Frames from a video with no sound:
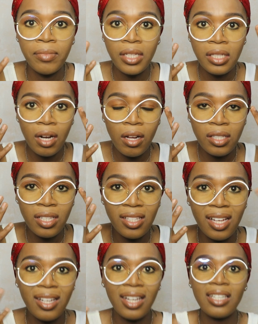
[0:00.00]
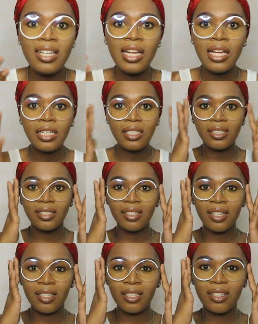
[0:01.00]
These glasses are kind of like
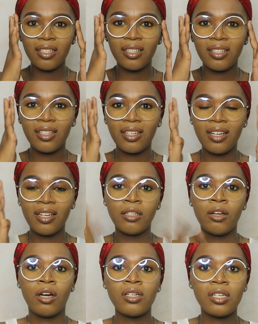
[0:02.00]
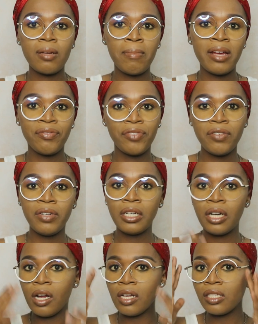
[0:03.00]
not my
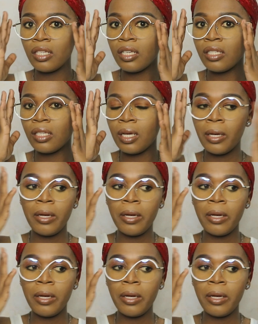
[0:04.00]
favorite glasses,